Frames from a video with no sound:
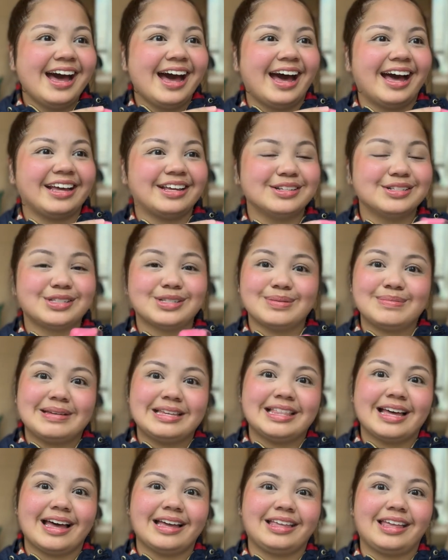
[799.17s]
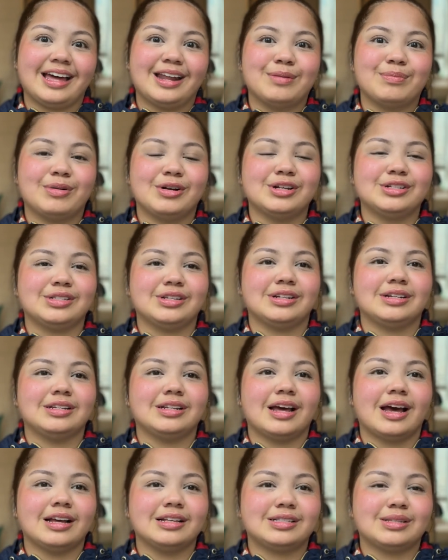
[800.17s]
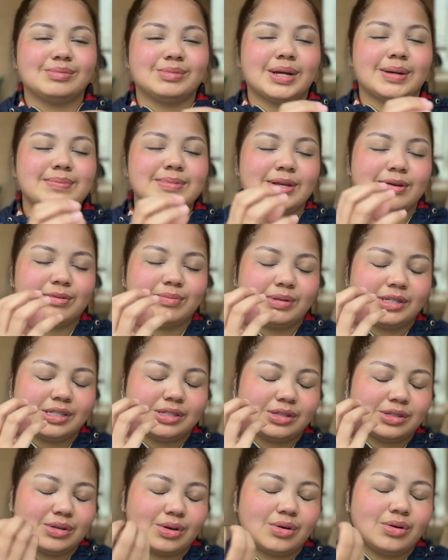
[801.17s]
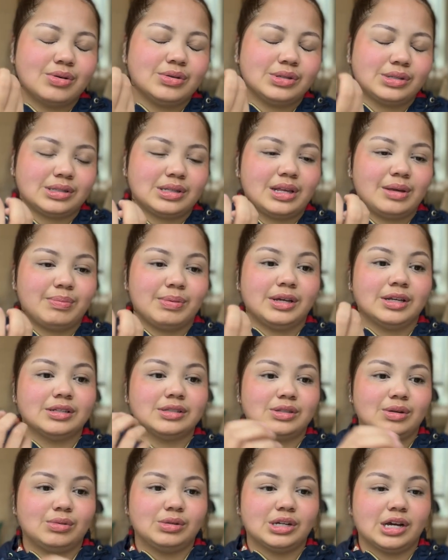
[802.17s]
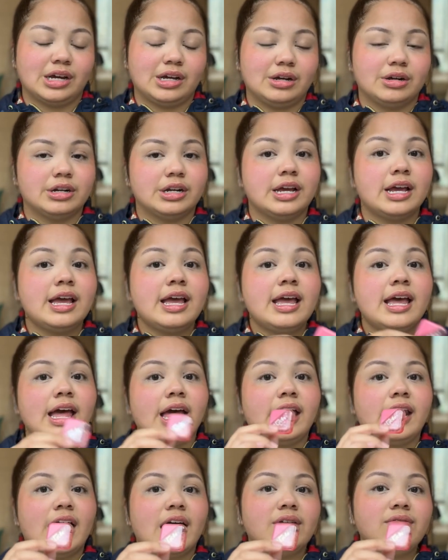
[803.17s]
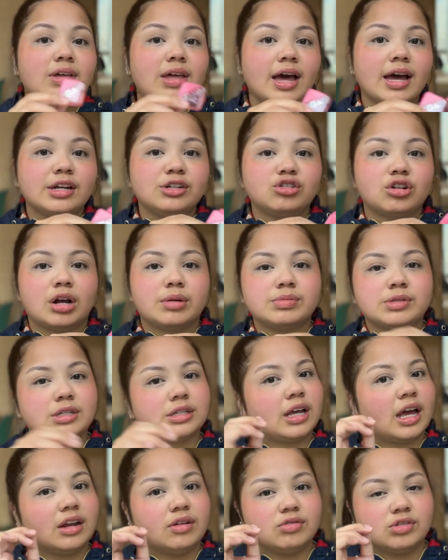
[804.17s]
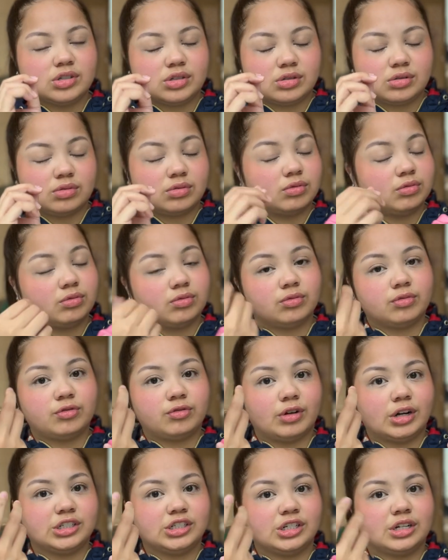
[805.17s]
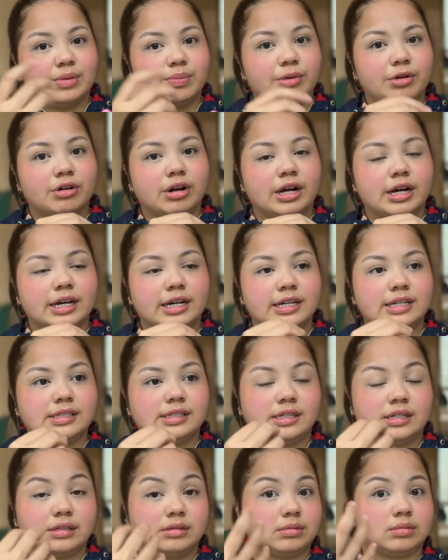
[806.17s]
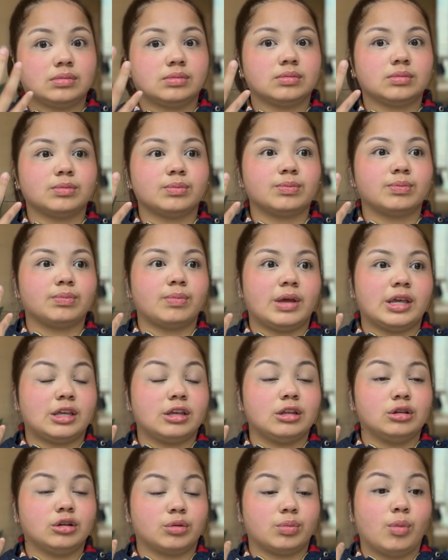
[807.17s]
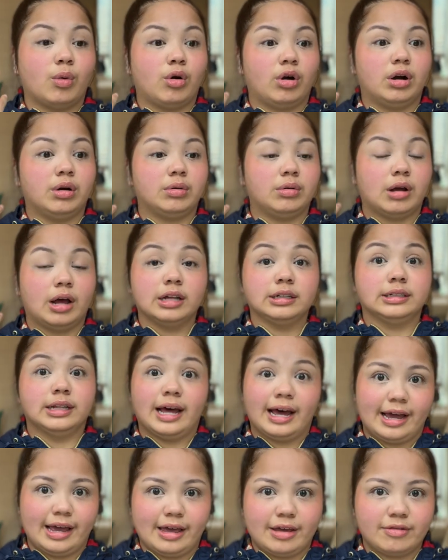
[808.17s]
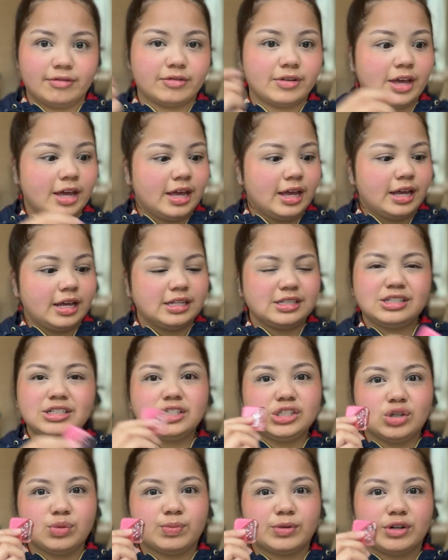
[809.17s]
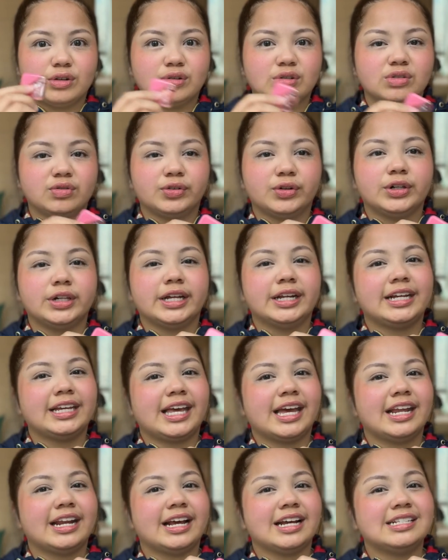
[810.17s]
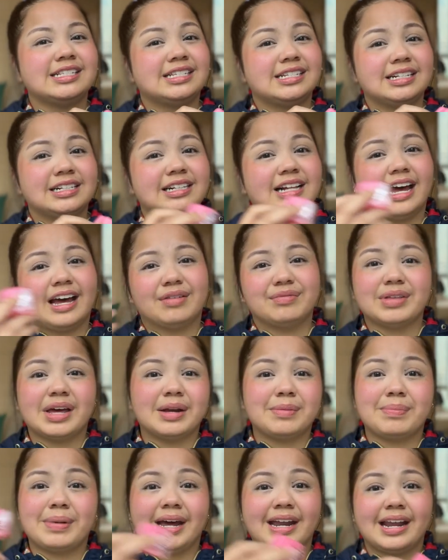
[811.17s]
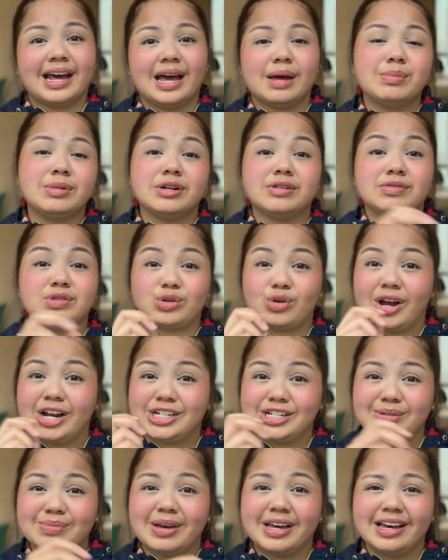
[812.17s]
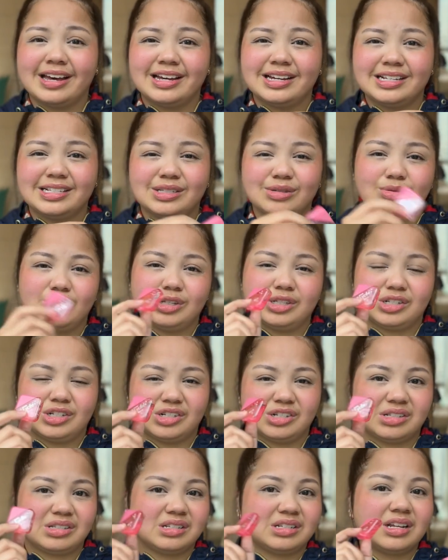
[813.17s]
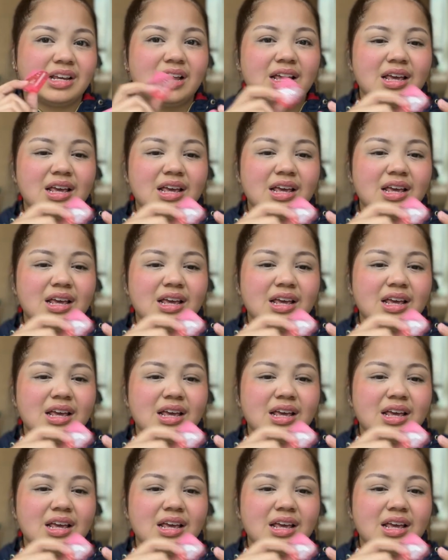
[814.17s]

I used to be that kind of person, and sometimes I would be so sleepy and so tired, and having eye drops to kind of just freshen up your eyes and make you look more alive is just super useful. And again, I still have that bad habit of scratching my eyes, so this just